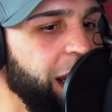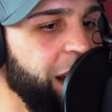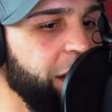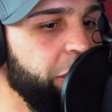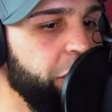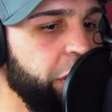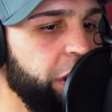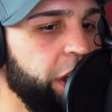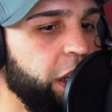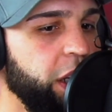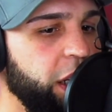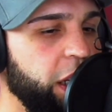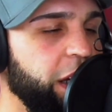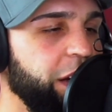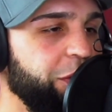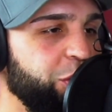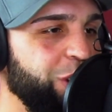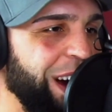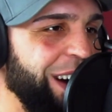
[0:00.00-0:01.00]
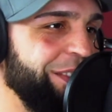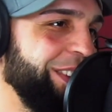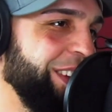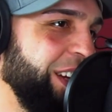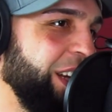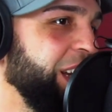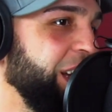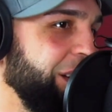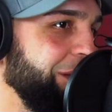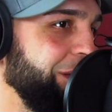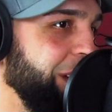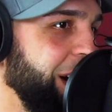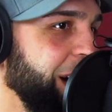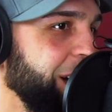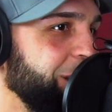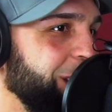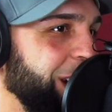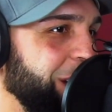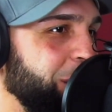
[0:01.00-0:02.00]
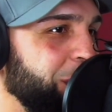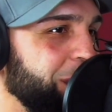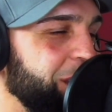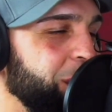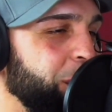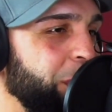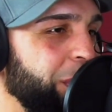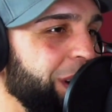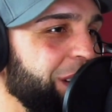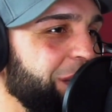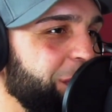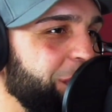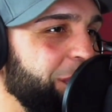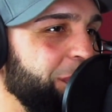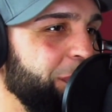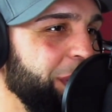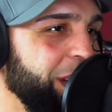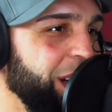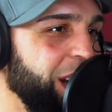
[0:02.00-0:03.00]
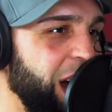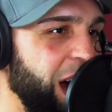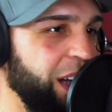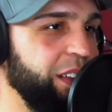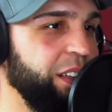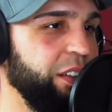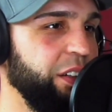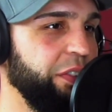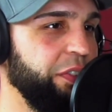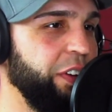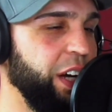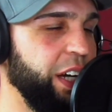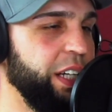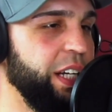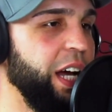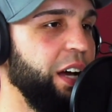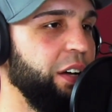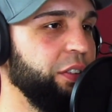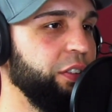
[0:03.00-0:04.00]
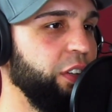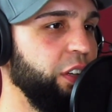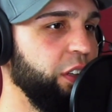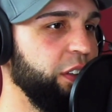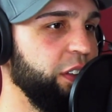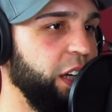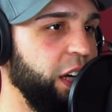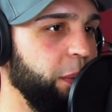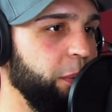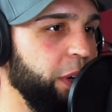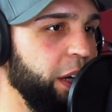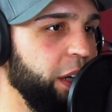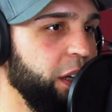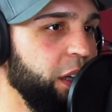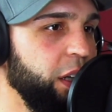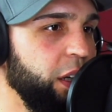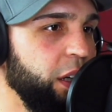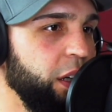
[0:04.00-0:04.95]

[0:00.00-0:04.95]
if you're going to live, you have to live, right? Like, what's the point of being locked in your fucking house all the time, right?